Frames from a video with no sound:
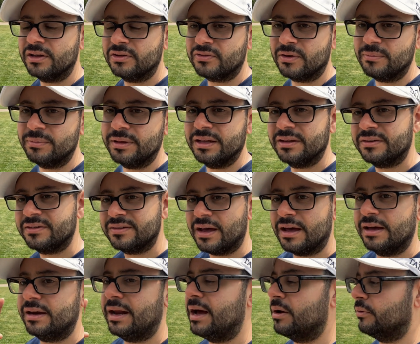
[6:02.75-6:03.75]
from the
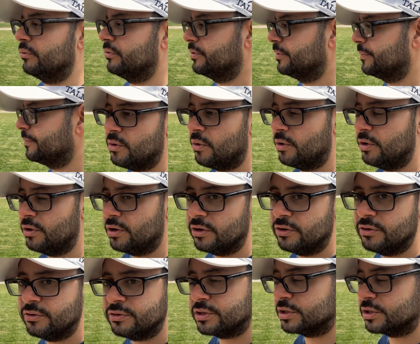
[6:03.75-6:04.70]
inside out. Or you could use the